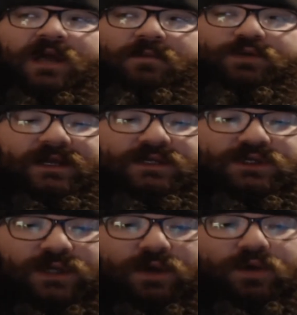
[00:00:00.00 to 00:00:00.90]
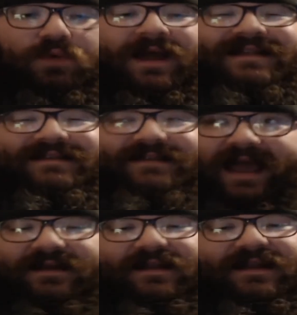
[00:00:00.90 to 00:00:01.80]
between two
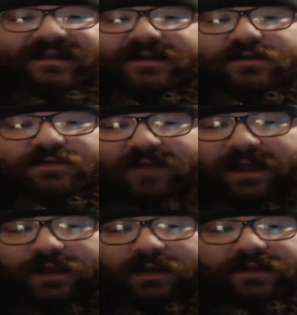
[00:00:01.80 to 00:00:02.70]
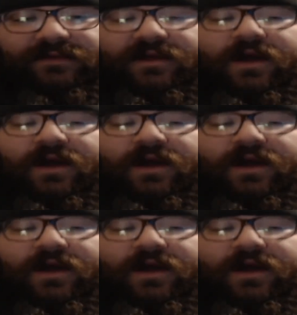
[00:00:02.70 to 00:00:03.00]
technically skilled wrestlers,